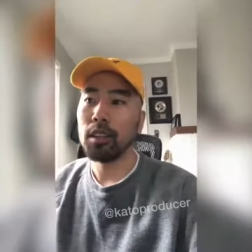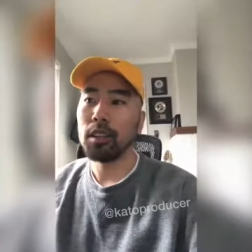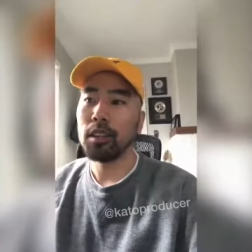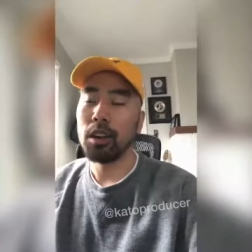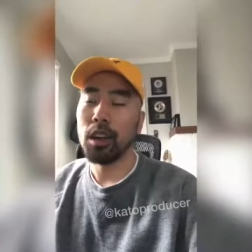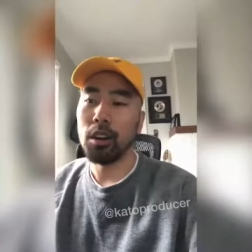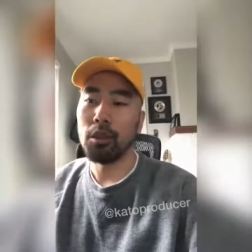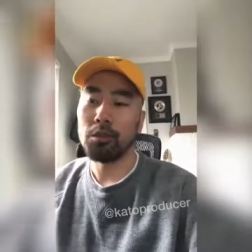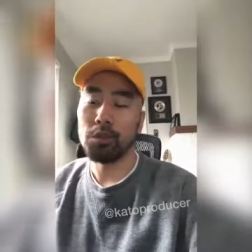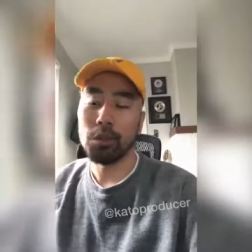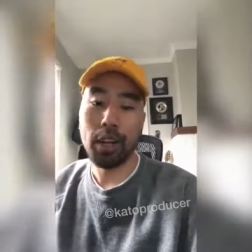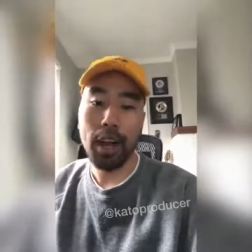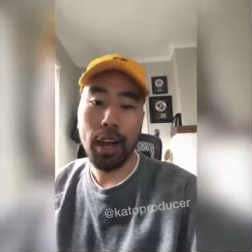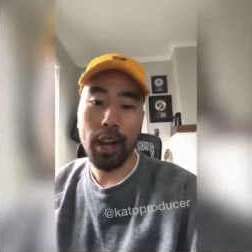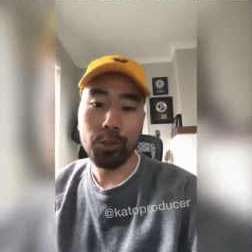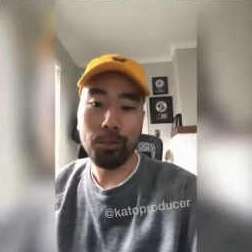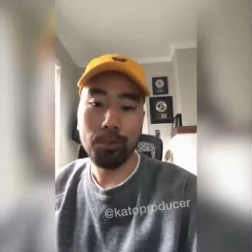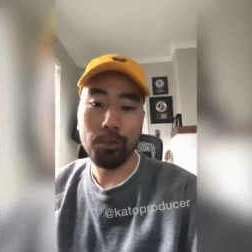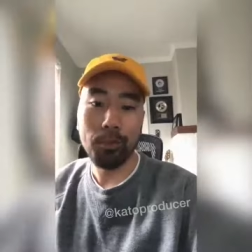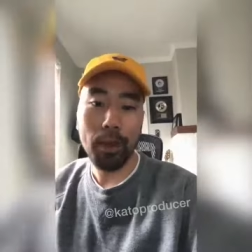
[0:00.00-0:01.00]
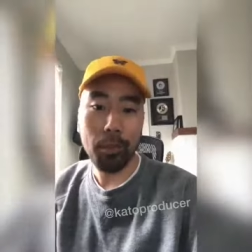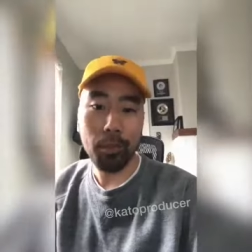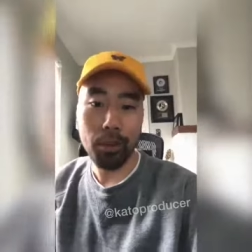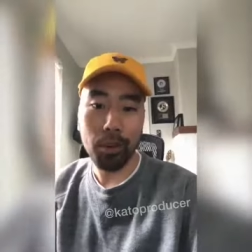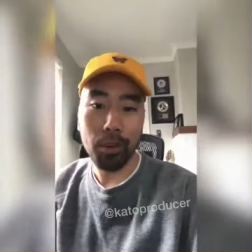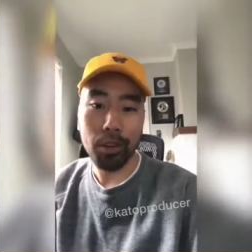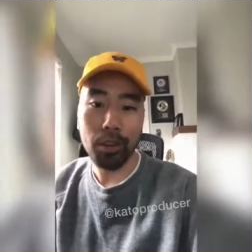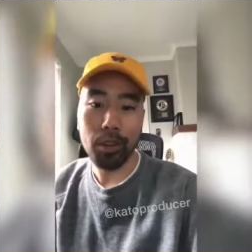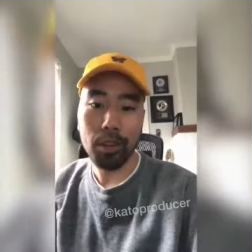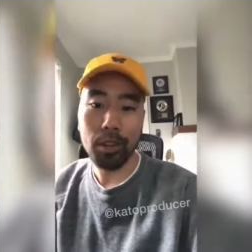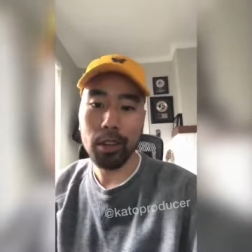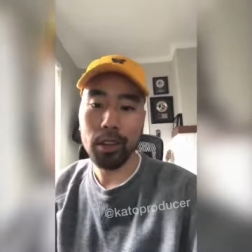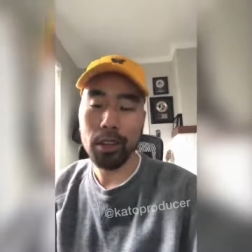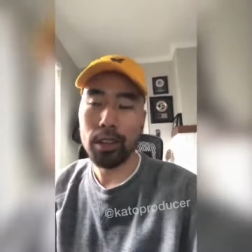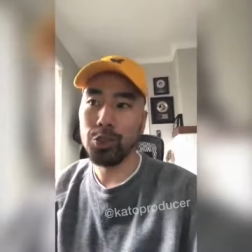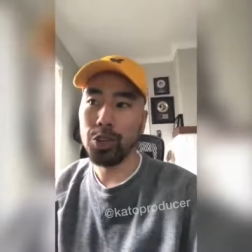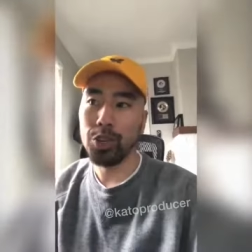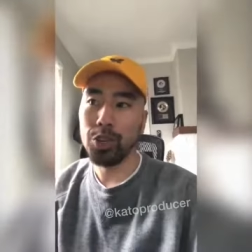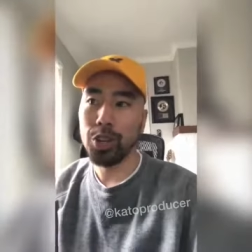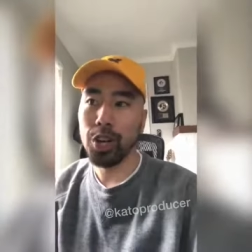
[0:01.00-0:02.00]
Now, if you guys remember,
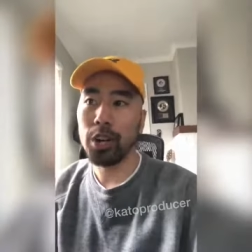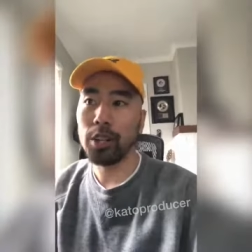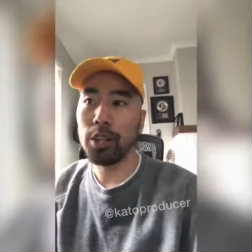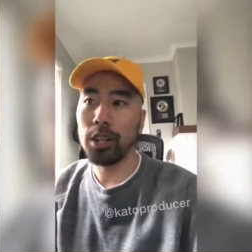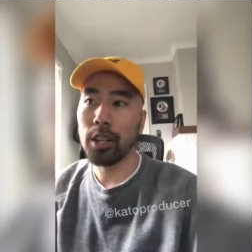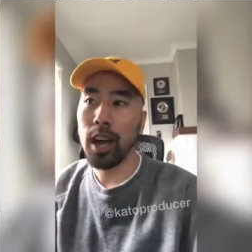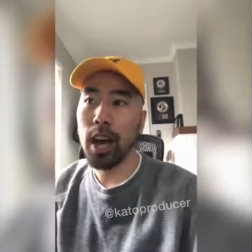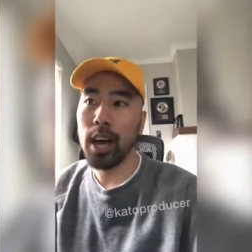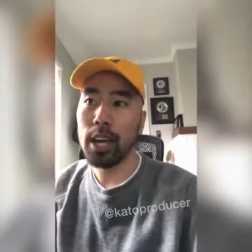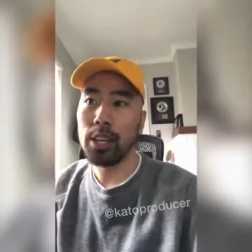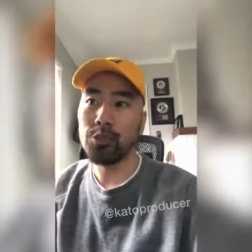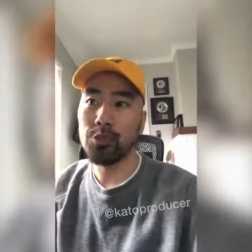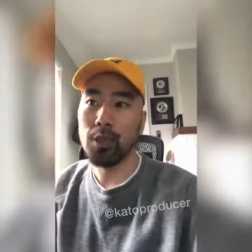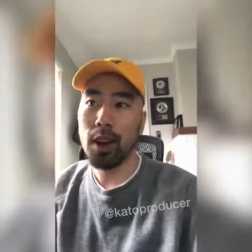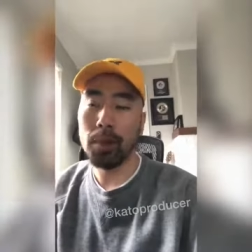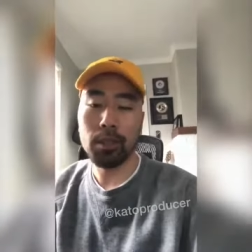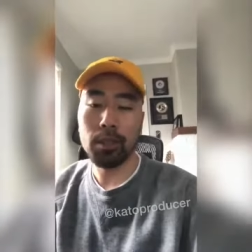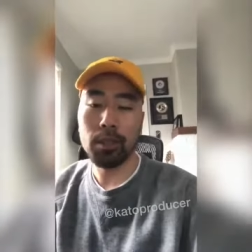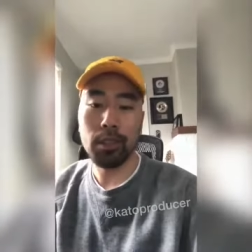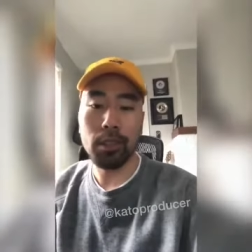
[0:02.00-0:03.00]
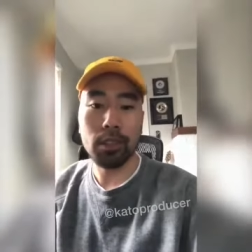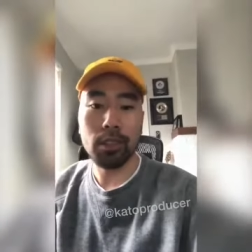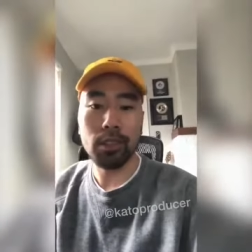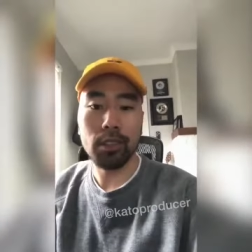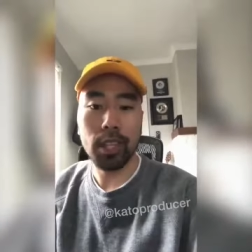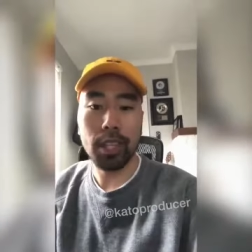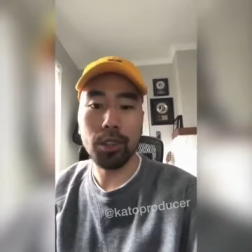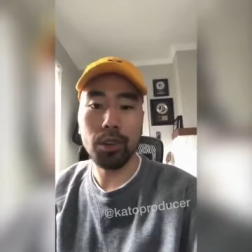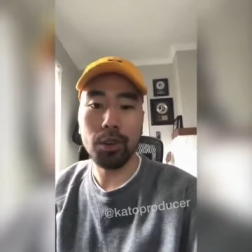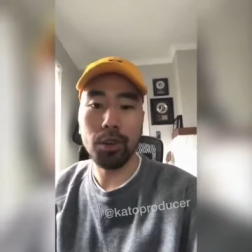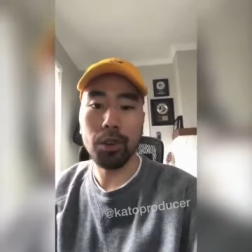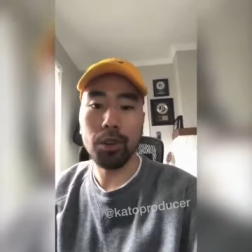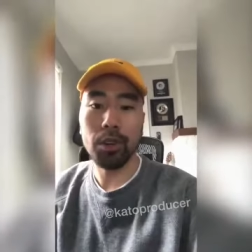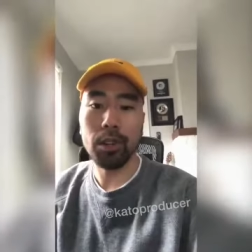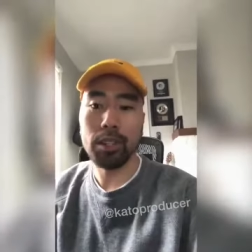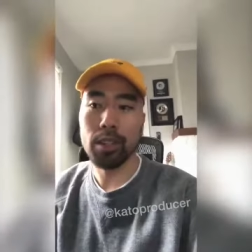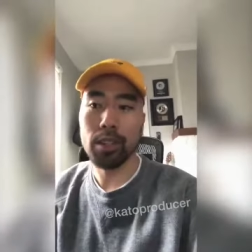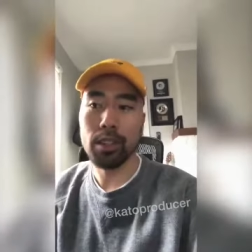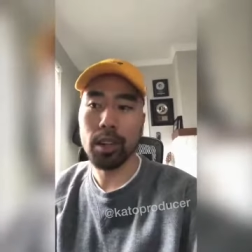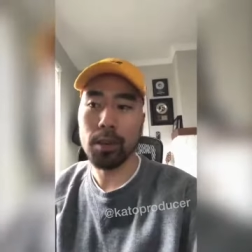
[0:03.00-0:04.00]
Jarren and I dropped a single
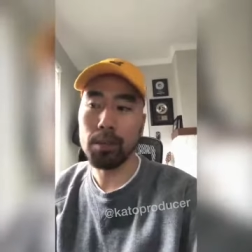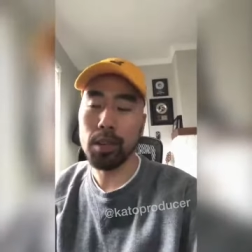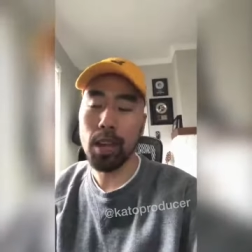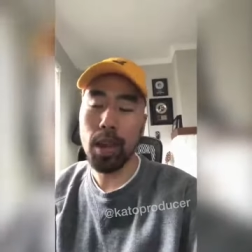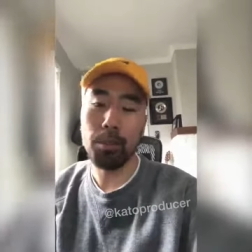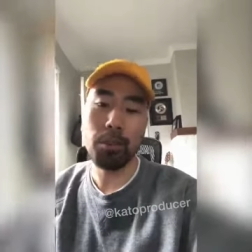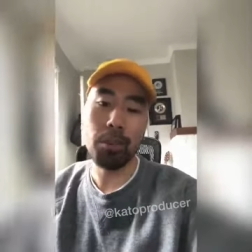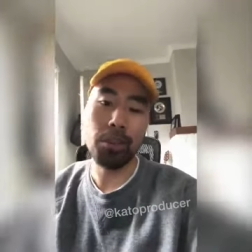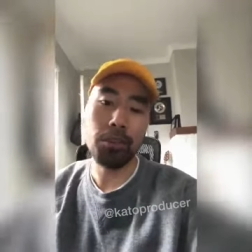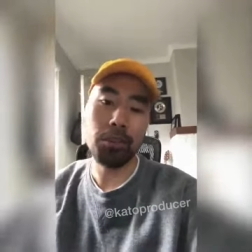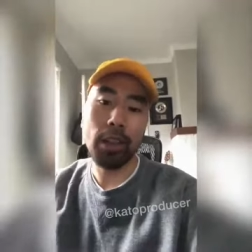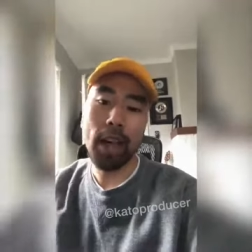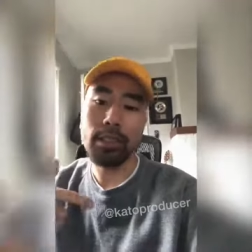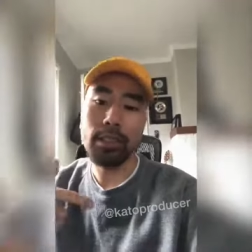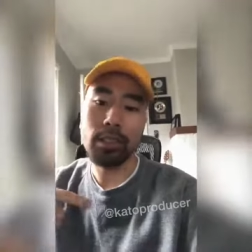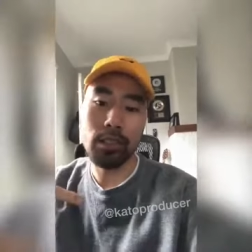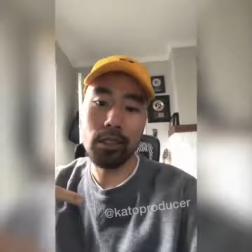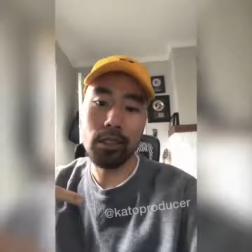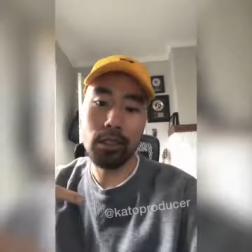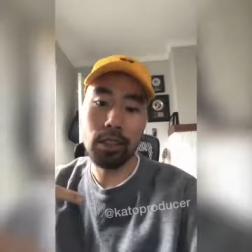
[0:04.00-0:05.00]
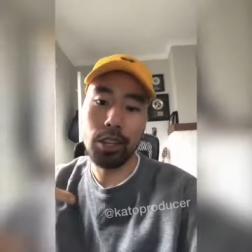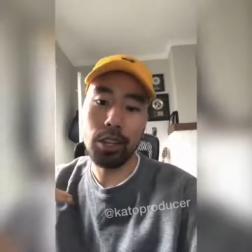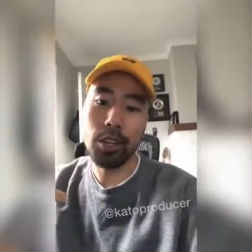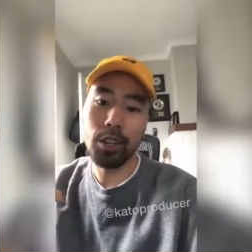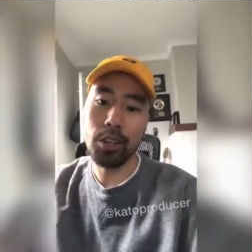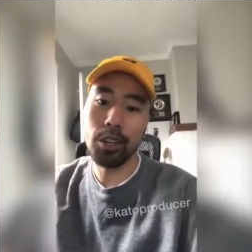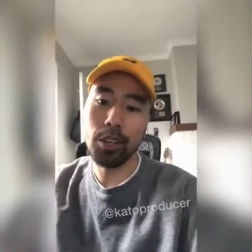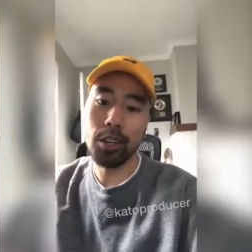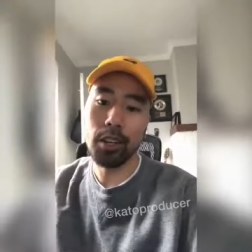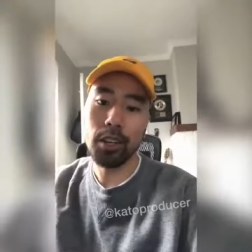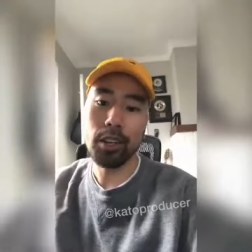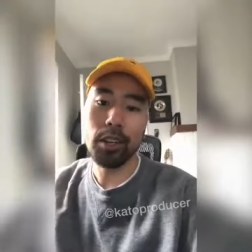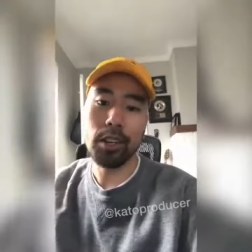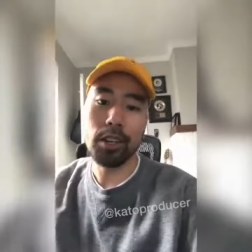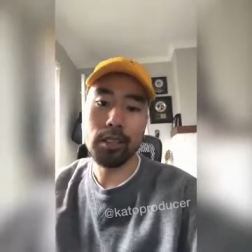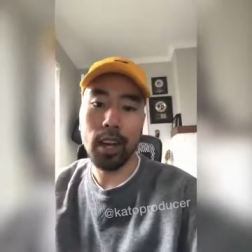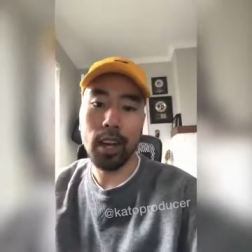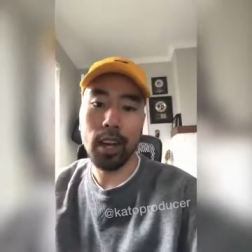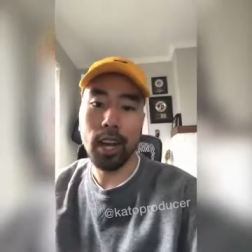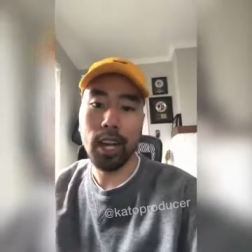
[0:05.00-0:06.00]
in September of last year
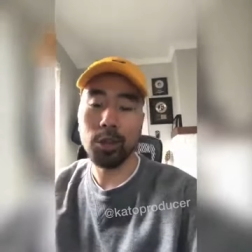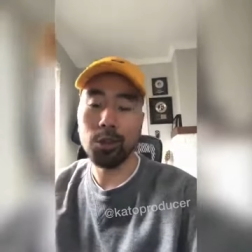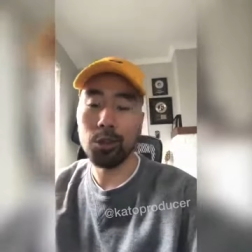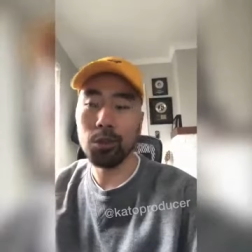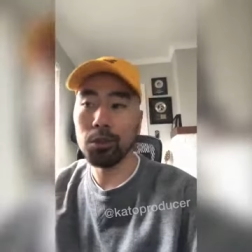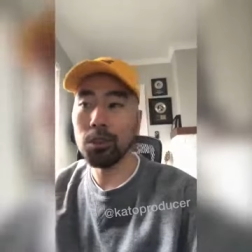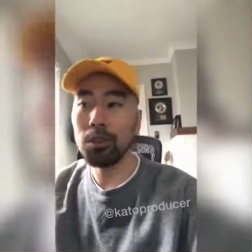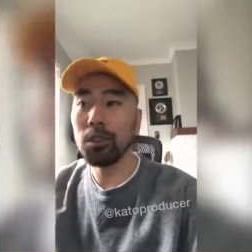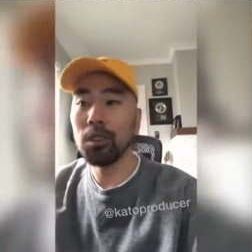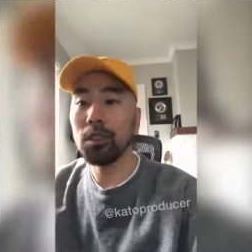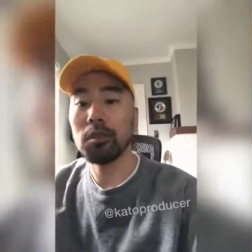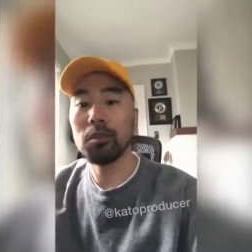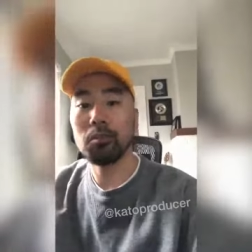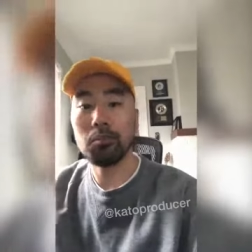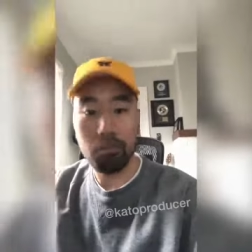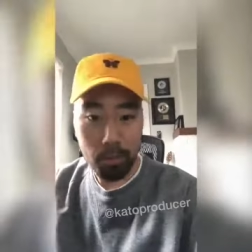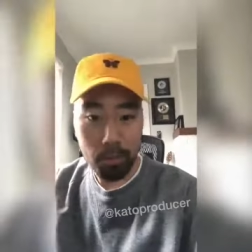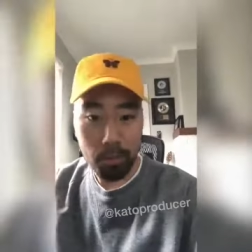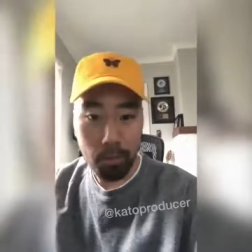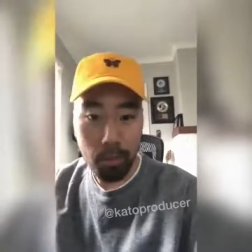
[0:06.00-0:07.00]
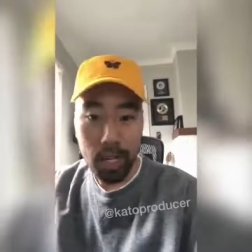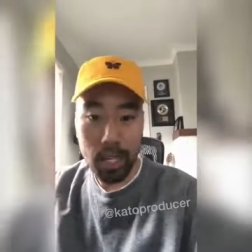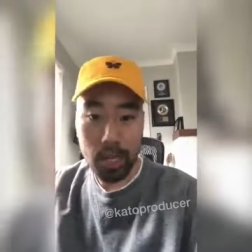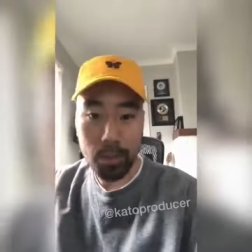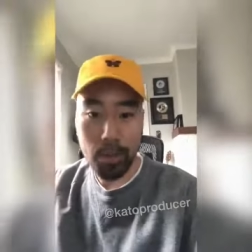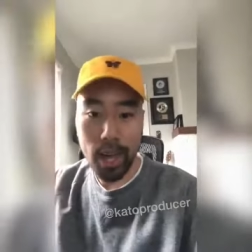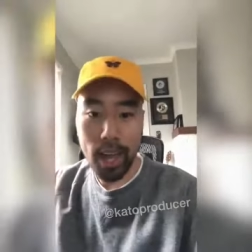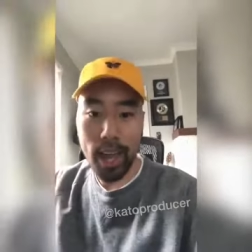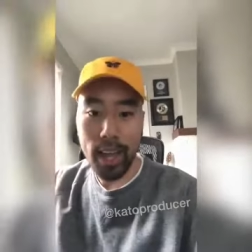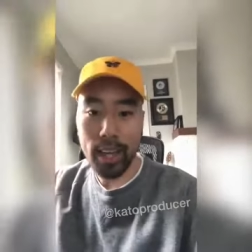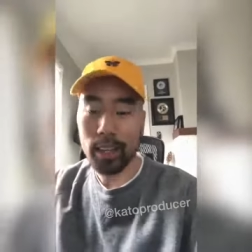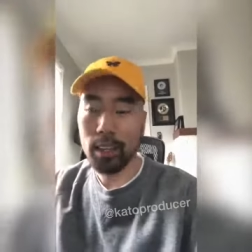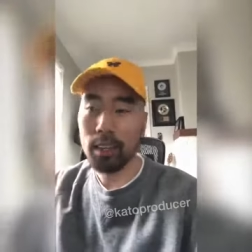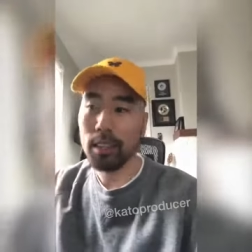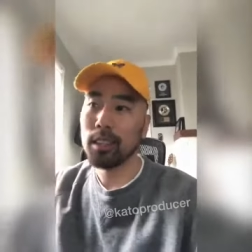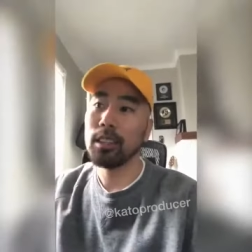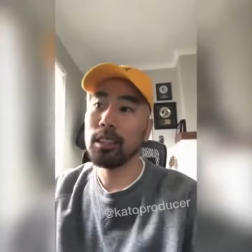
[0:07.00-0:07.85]
titled Money Bag.